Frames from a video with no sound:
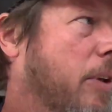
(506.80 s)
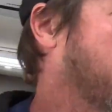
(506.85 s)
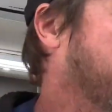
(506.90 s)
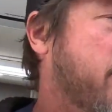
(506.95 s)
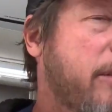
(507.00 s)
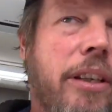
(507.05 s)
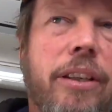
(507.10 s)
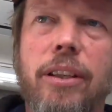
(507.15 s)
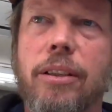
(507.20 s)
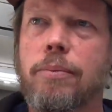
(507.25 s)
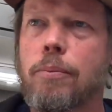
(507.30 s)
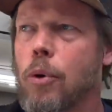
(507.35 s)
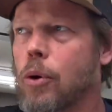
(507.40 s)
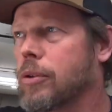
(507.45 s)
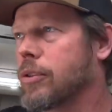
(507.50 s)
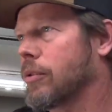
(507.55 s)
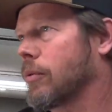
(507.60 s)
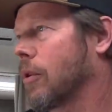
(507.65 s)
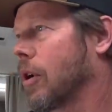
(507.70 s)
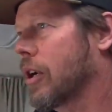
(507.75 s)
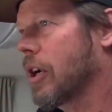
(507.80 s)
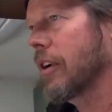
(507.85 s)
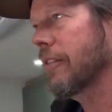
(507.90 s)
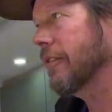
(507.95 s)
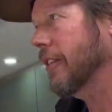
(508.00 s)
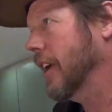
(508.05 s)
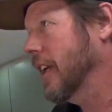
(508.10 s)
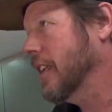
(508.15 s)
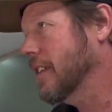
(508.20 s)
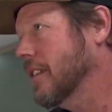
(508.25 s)
can see there's more Sirocco
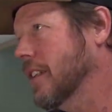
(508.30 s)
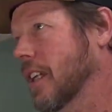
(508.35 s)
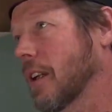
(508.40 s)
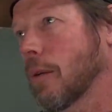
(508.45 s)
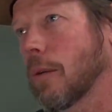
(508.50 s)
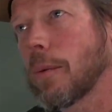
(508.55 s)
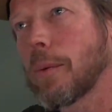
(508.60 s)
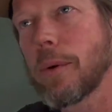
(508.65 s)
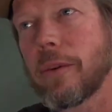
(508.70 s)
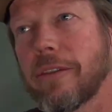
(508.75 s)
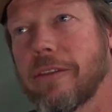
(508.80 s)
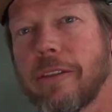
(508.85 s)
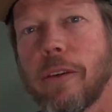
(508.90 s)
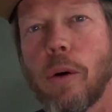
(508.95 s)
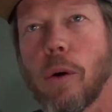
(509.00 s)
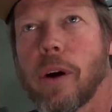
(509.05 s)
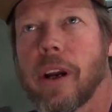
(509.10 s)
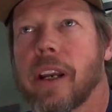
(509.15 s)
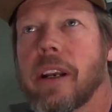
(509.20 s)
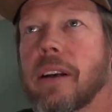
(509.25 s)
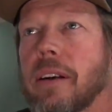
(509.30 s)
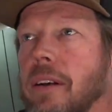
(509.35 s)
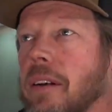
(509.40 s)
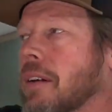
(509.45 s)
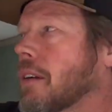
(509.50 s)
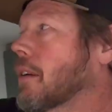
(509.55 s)
fans in here. We put 4 in.